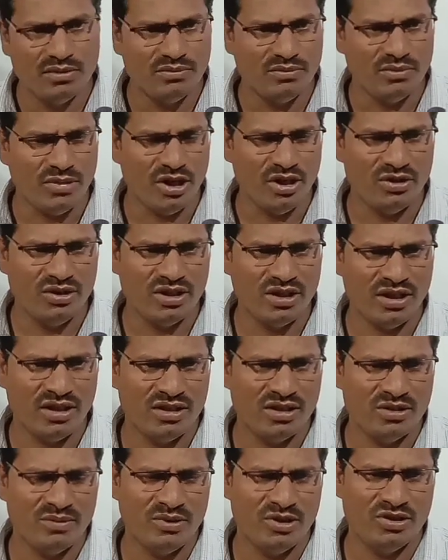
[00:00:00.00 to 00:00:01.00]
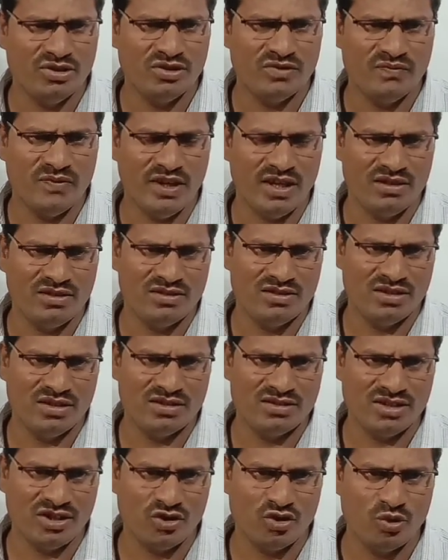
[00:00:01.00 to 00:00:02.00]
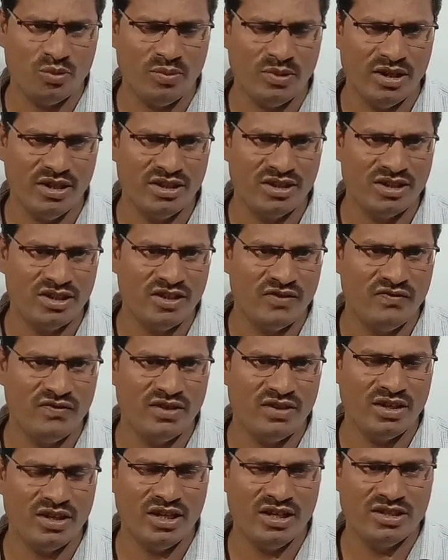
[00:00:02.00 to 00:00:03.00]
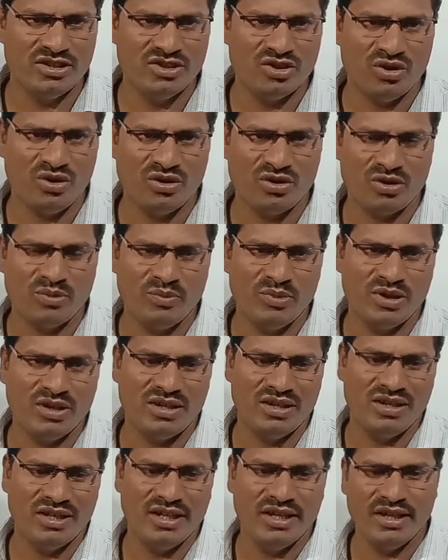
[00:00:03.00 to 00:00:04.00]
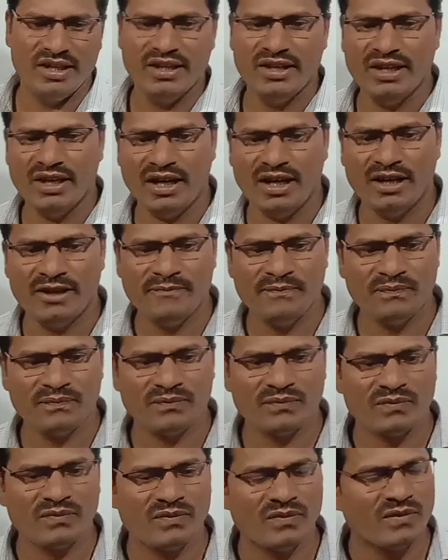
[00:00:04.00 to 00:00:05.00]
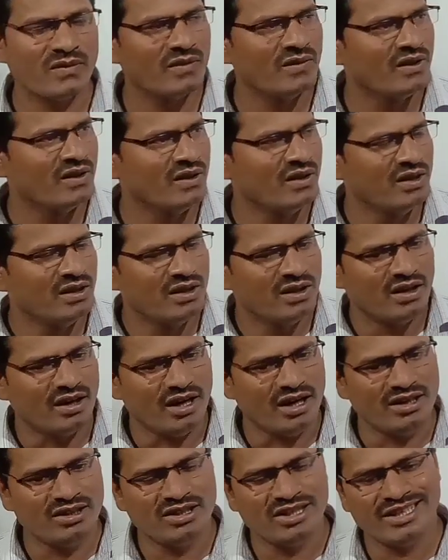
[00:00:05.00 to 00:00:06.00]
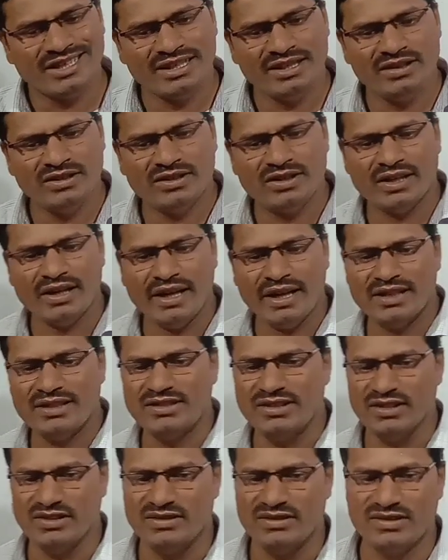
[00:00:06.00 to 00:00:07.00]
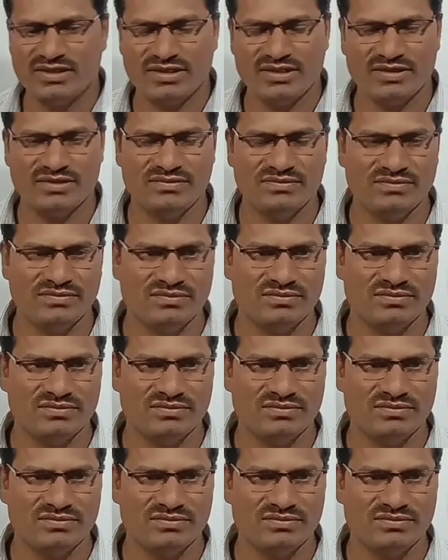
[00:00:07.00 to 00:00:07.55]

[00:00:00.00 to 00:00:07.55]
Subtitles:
Biotic and abiotic factors occupying definite geographical area, and their interactions